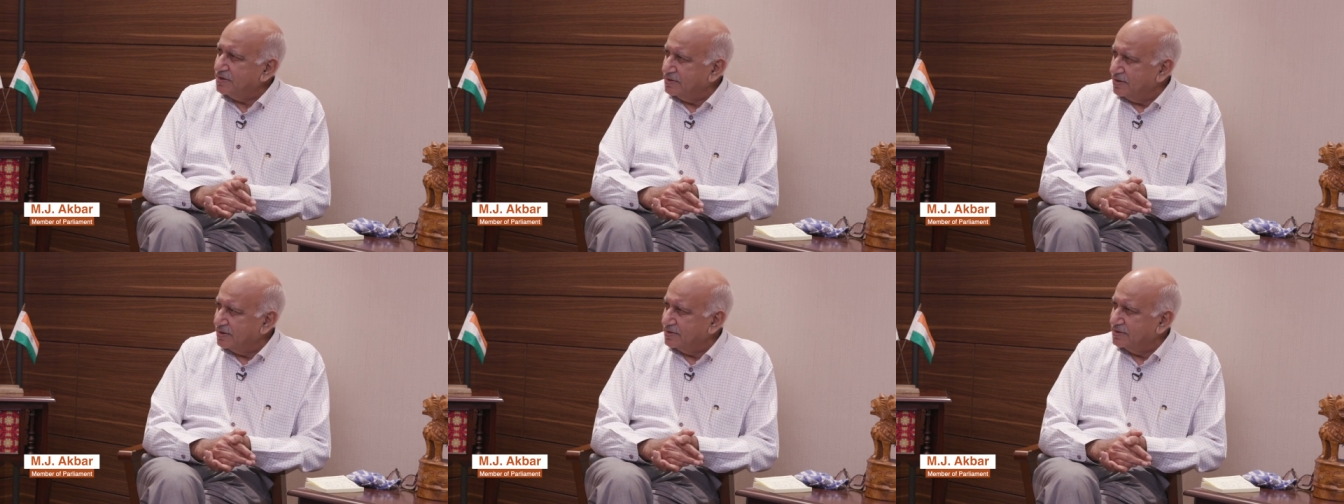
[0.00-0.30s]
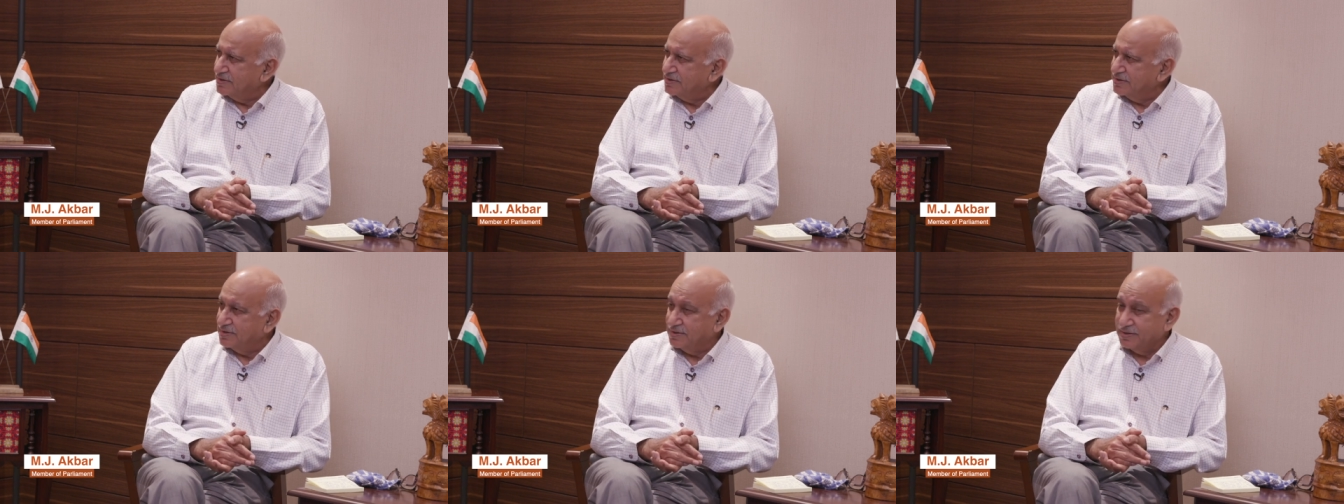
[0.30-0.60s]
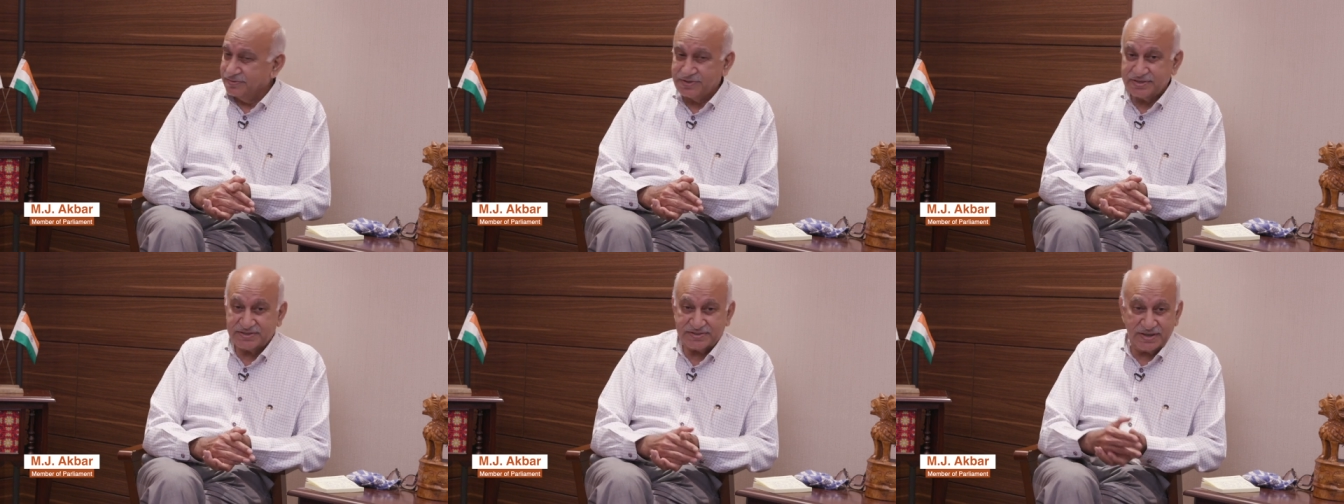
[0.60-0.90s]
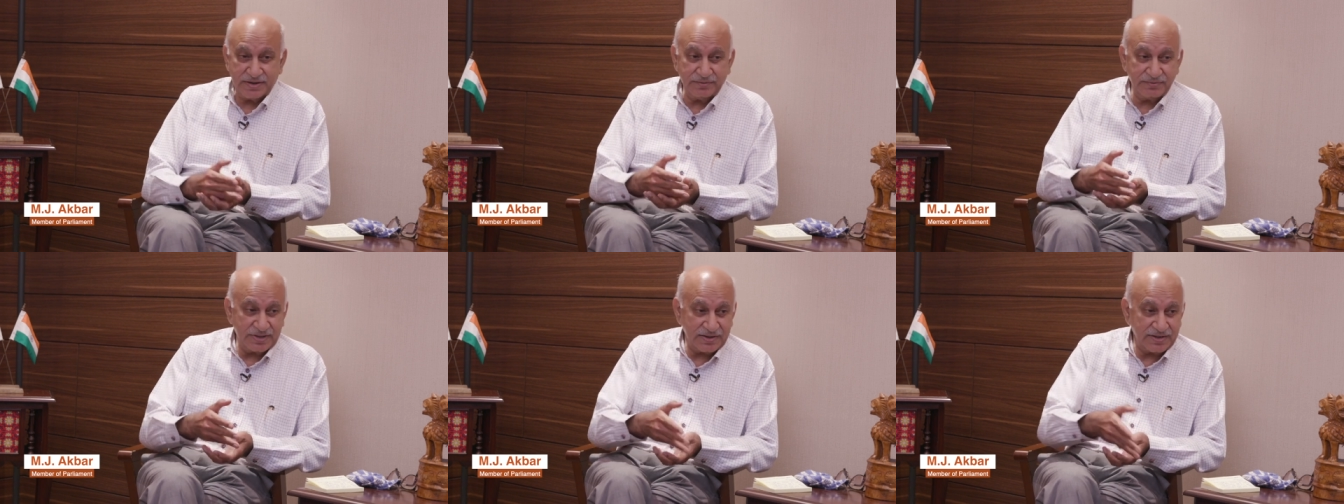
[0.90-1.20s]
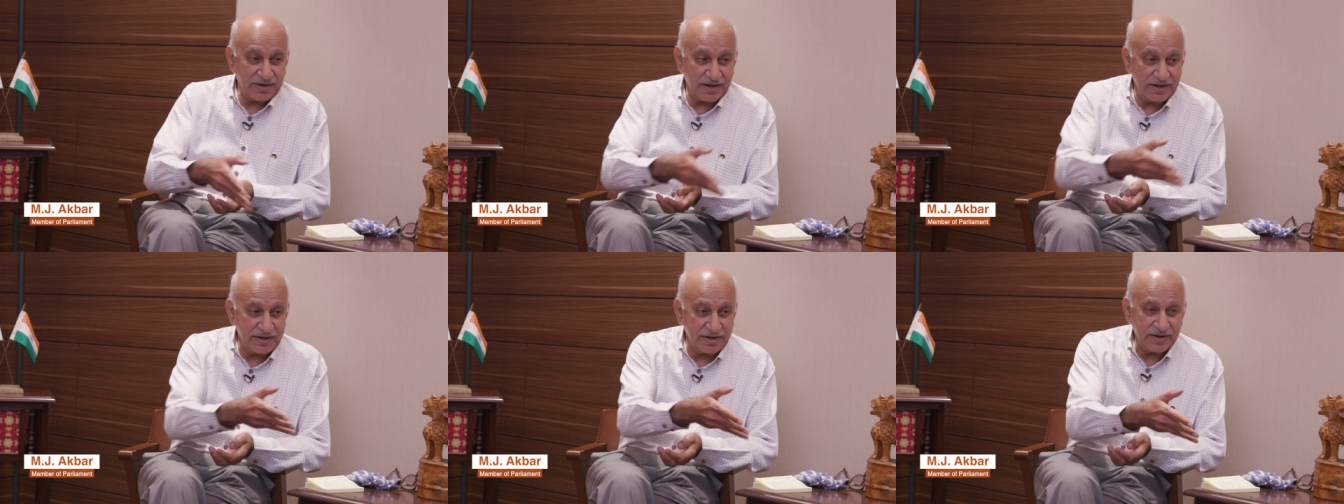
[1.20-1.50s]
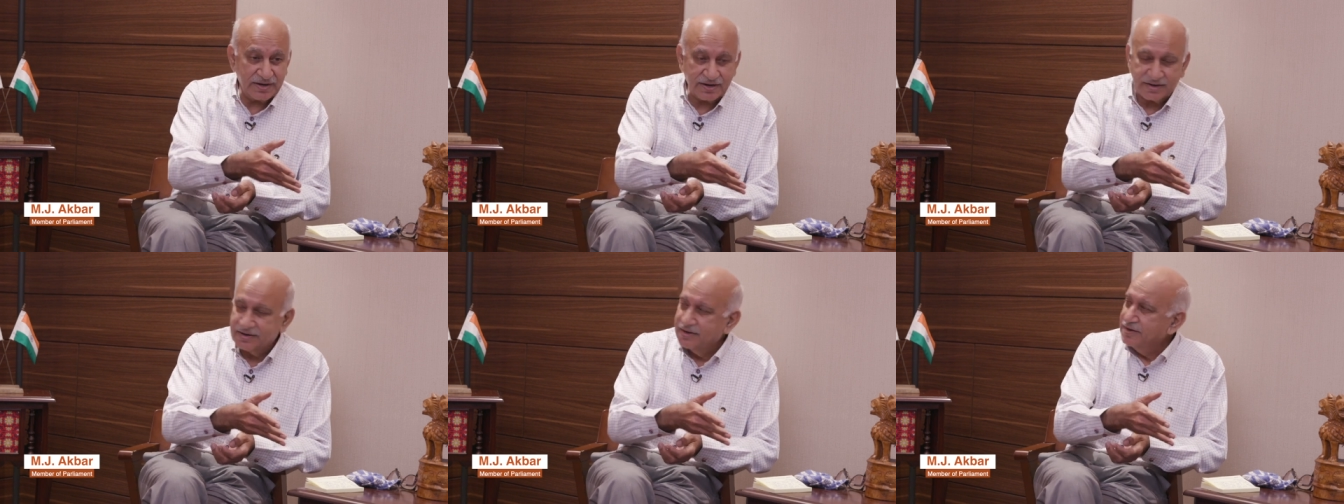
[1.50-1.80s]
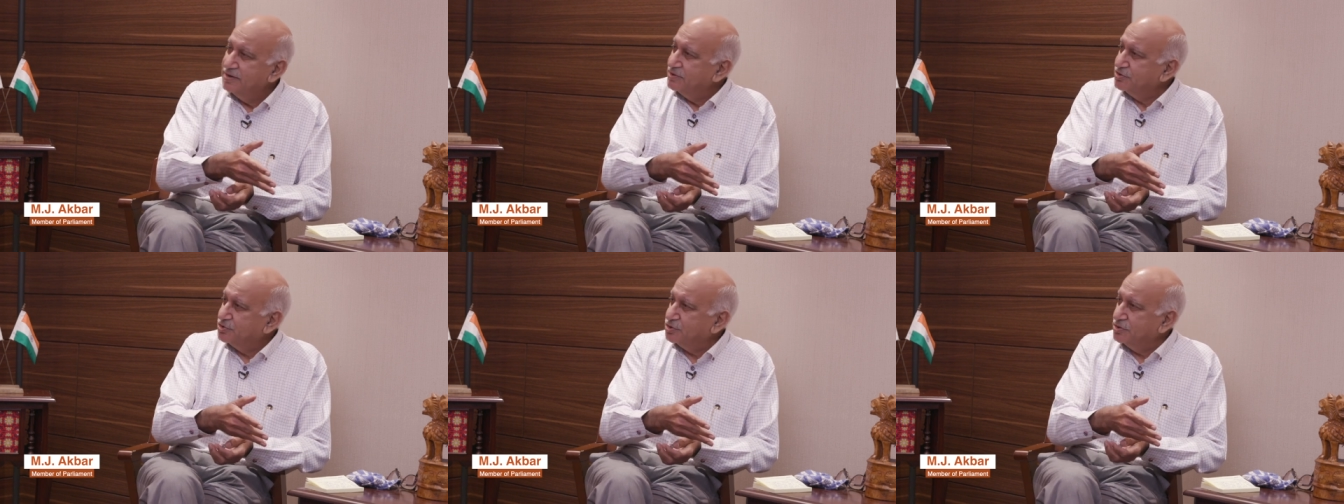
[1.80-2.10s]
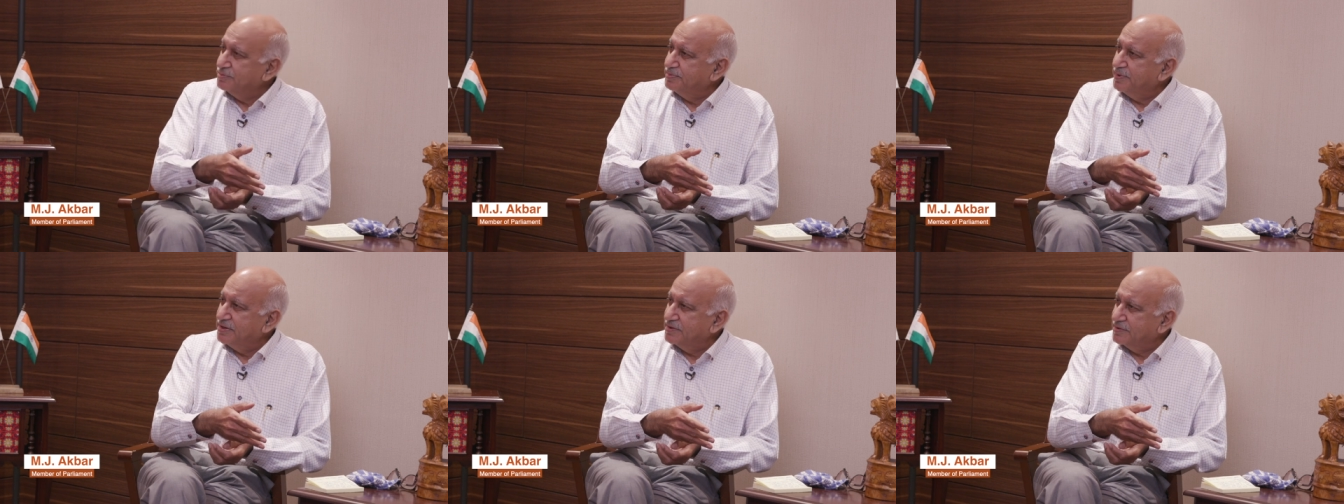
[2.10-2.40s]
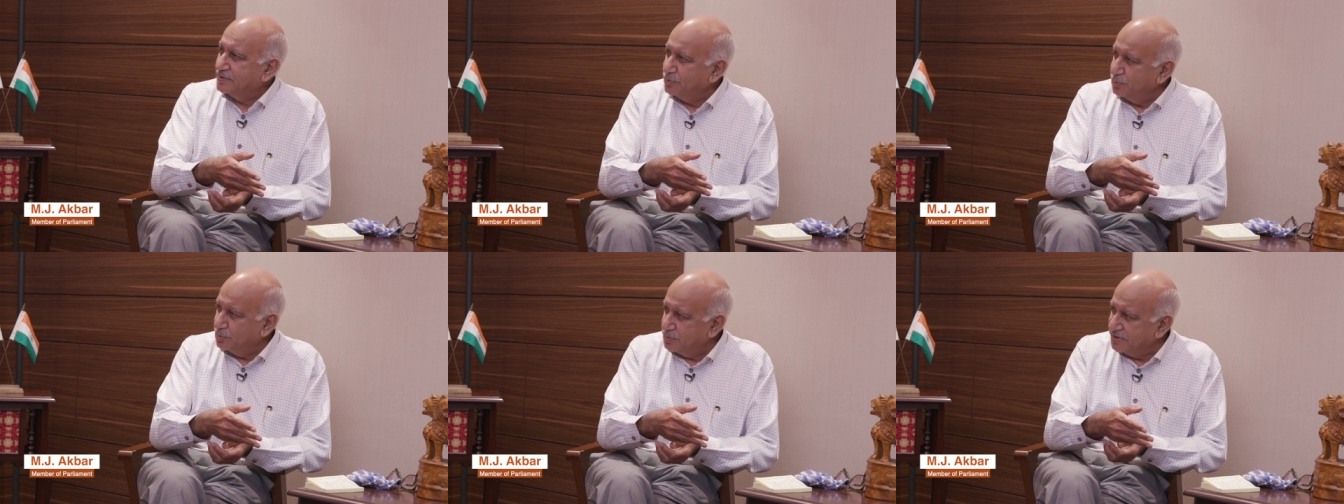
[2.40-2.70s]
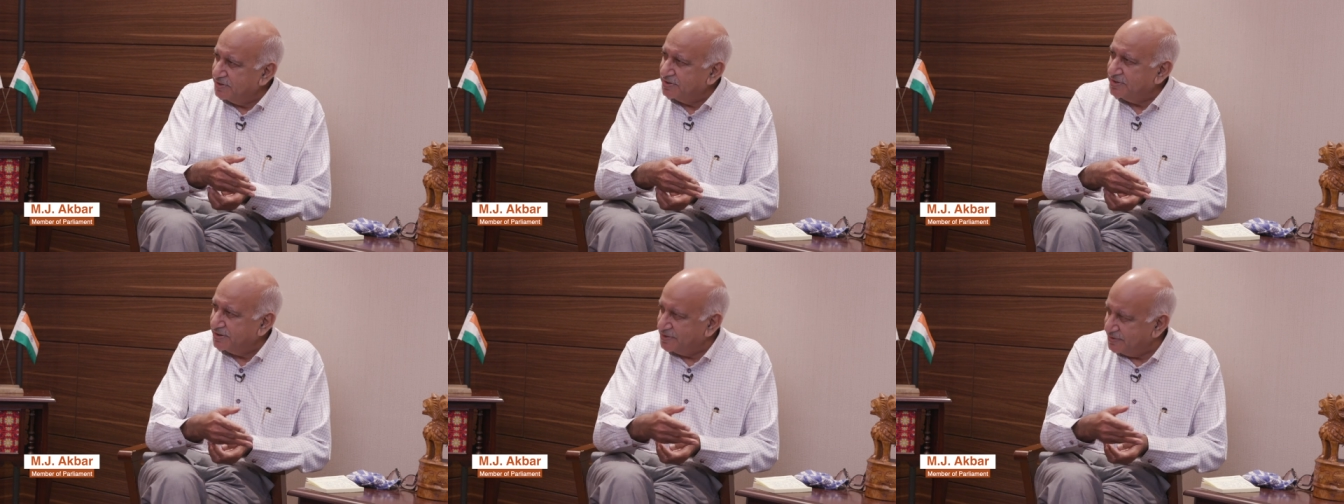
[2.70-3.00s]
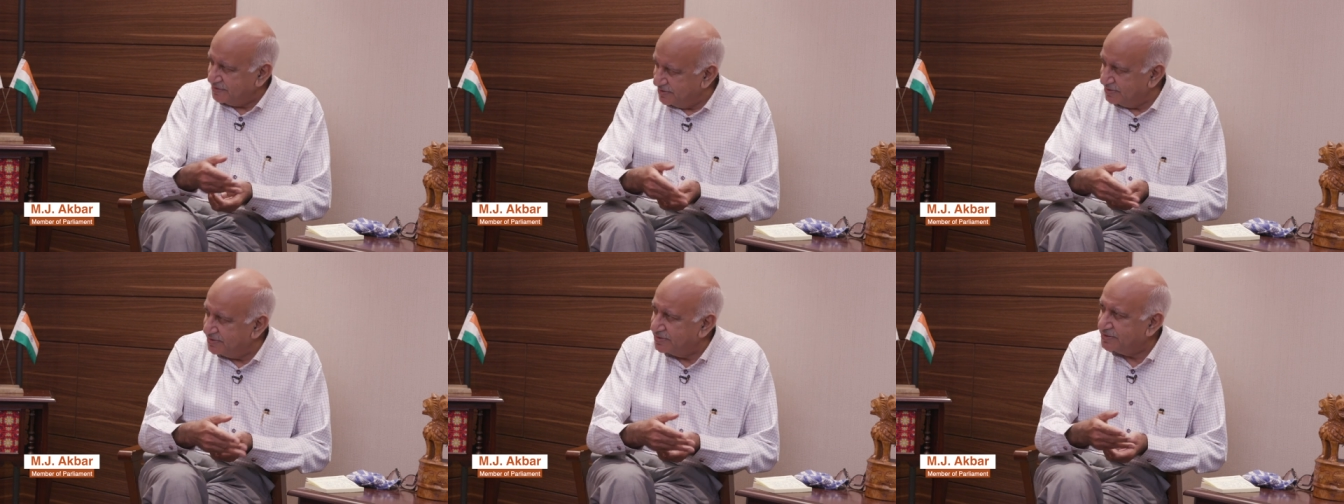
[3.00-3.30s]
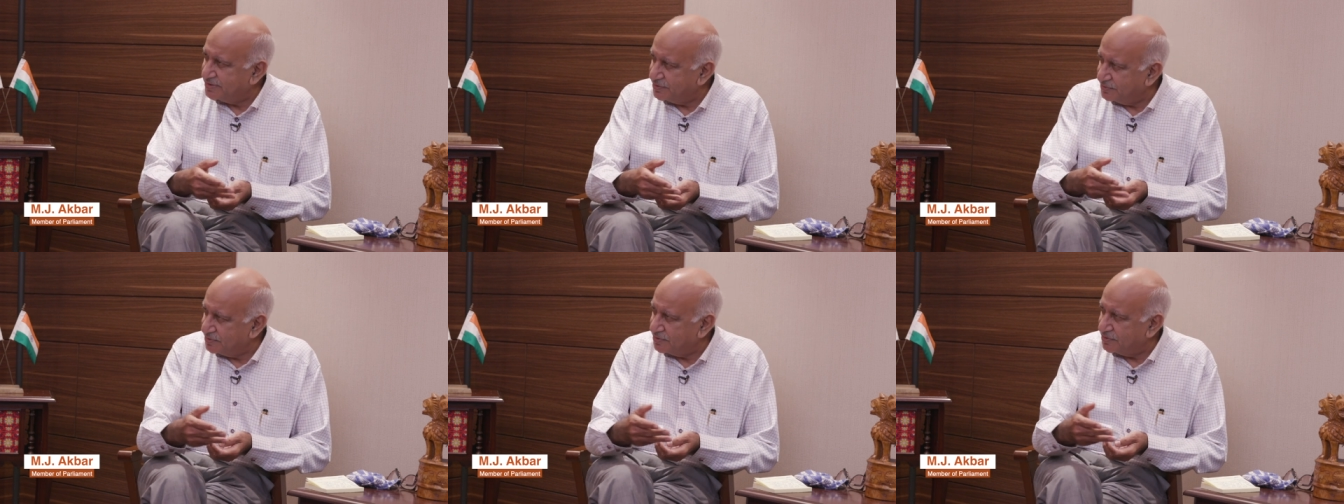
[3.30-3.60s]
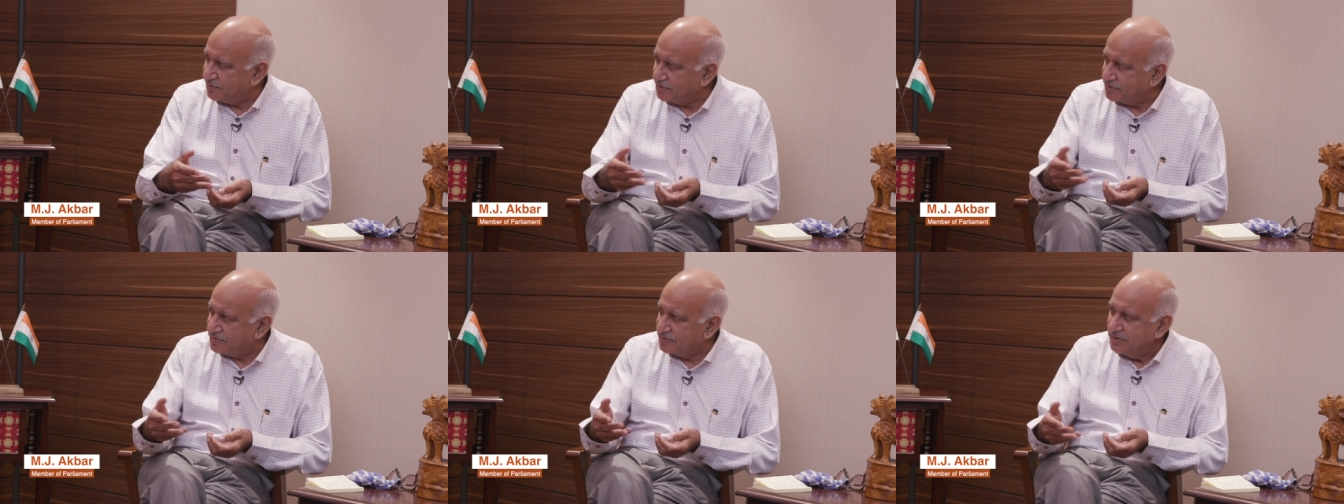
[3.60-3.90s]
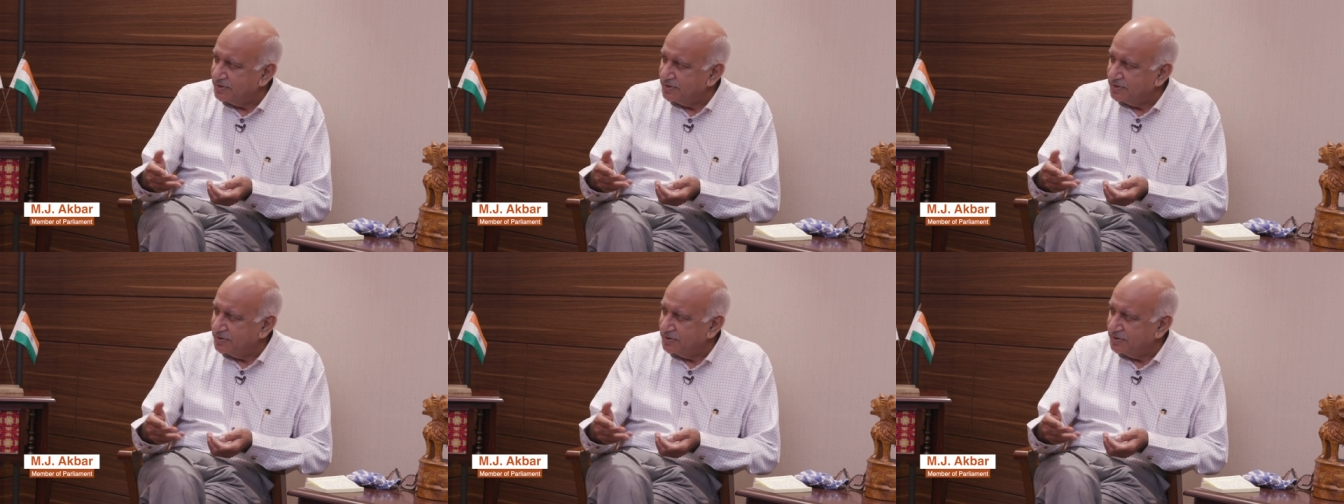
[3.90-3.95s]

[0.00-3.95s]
And they were saying whether Aligarh should be included in it or not.